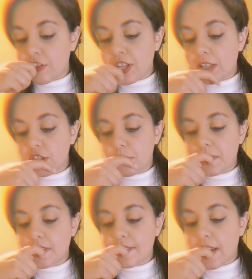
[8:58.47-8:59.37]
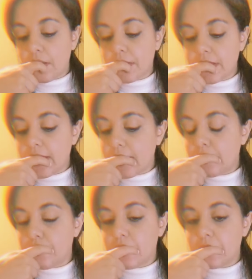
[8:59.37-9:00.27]
challenge being the Tower,
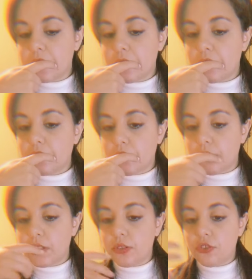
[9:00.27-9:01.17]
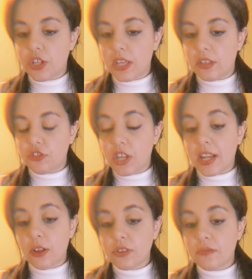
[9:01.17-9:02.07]
again, things are going to change.
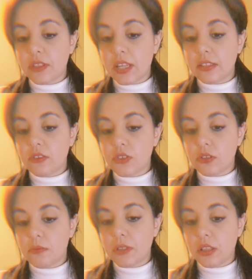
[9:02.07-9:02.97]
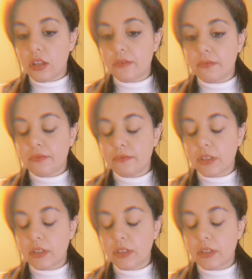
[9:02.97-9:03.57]
And I also feel like there's going to be a lot of